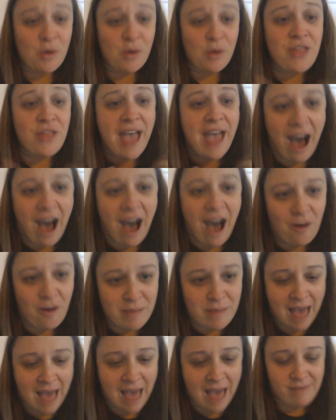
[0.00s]
Without
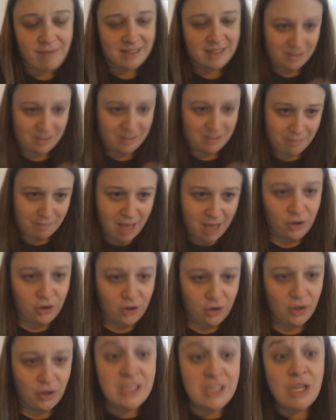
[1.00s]
me having to
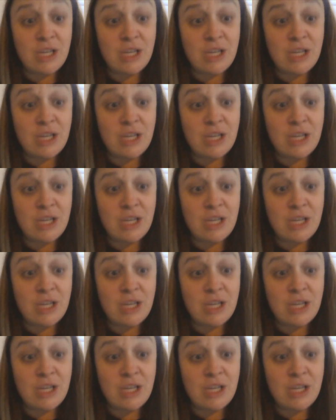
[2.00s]
model.